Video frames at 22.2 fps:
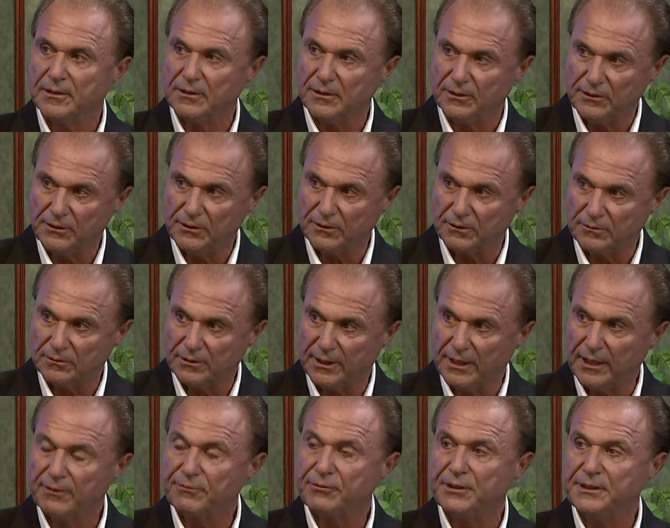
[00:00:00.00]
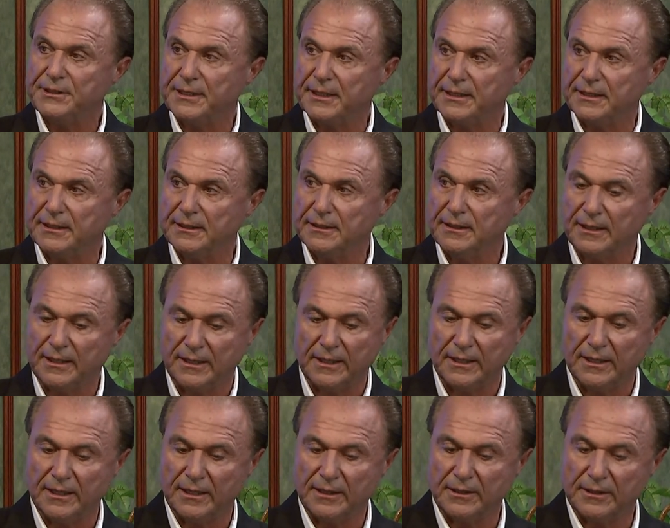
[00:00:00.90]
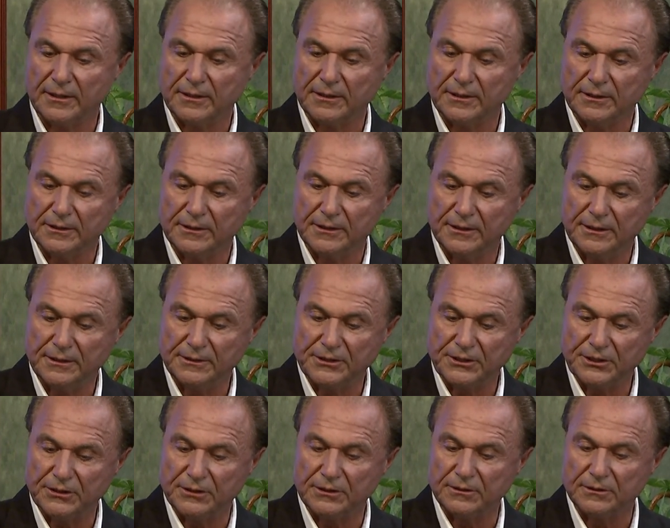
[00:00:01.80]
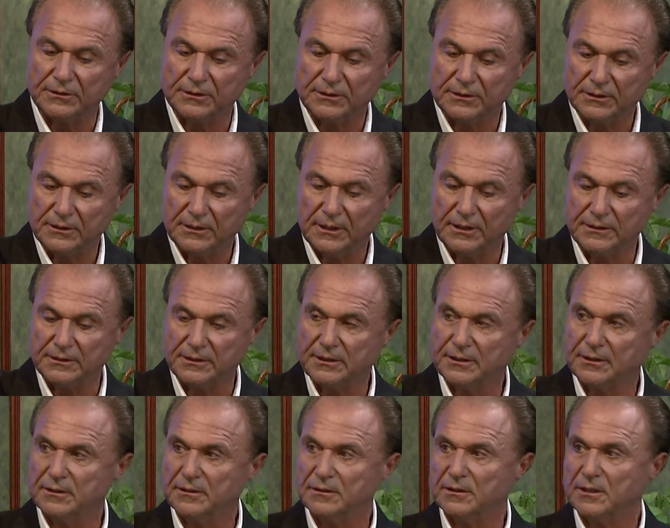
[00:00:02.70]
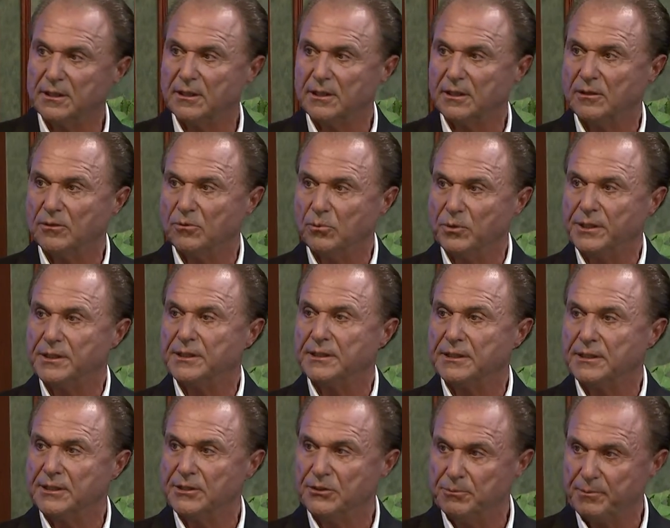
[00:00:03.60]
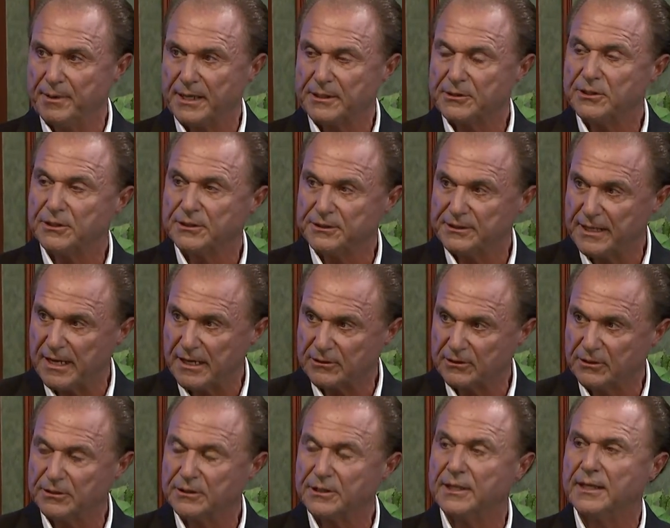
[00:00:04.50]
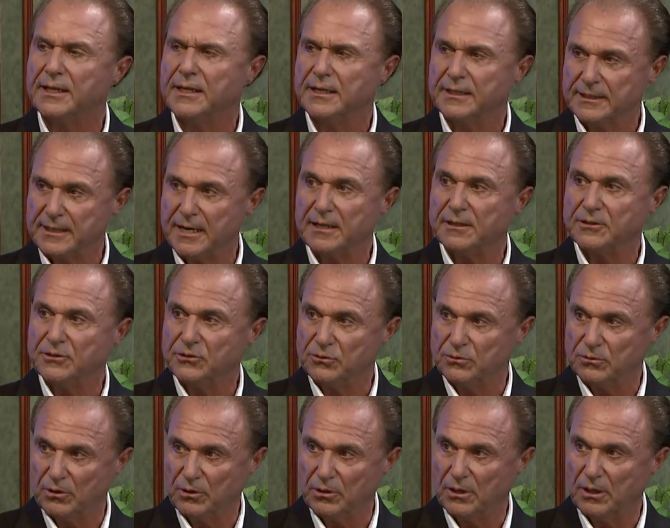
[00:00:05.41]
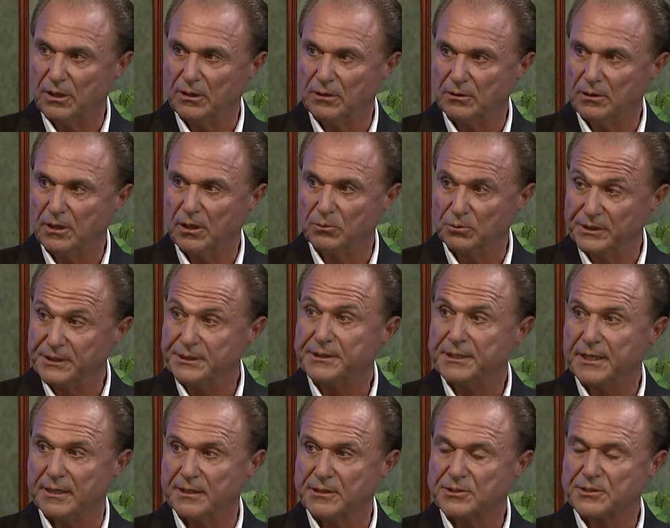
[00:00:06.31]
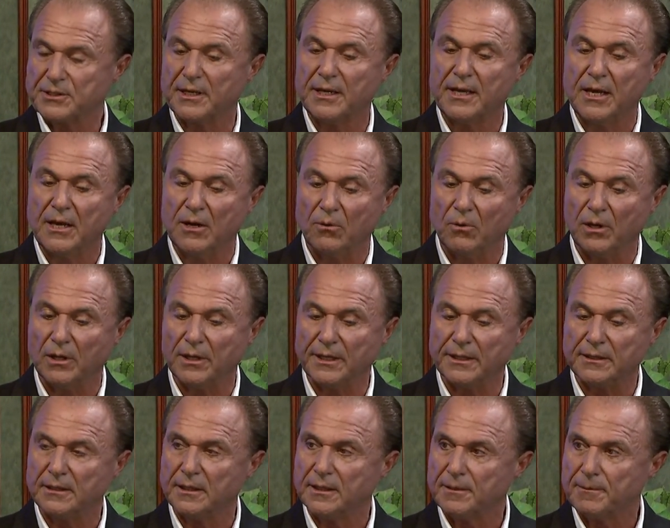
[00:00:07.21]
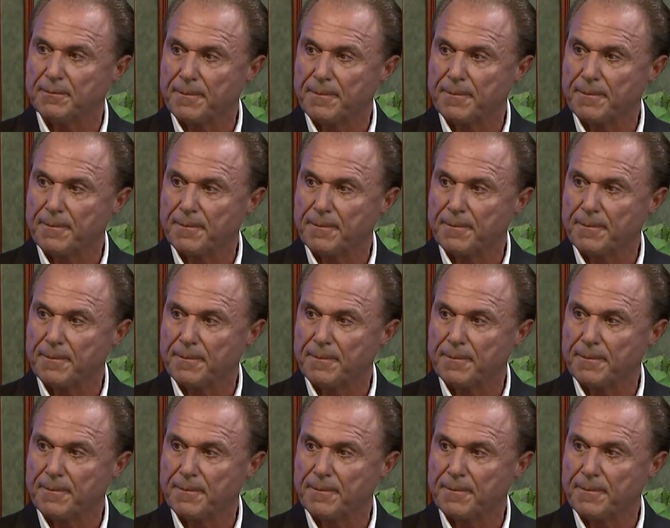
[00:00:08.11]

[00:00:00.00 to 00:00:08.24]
you know, every day uh, until until uh, we can get you back to the doctor to kind of do a, a, a retest. Well, now, doctor,